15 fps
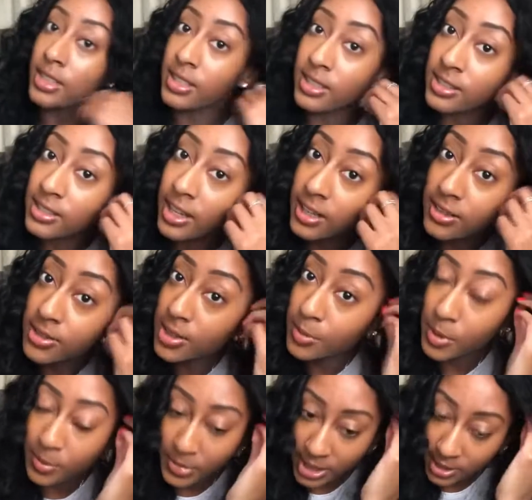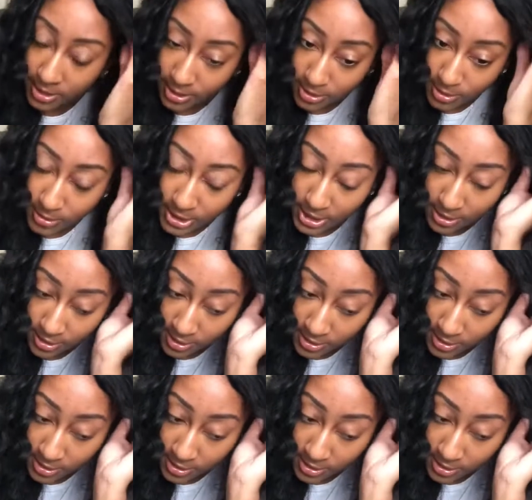it is kind of slipping back a little bit.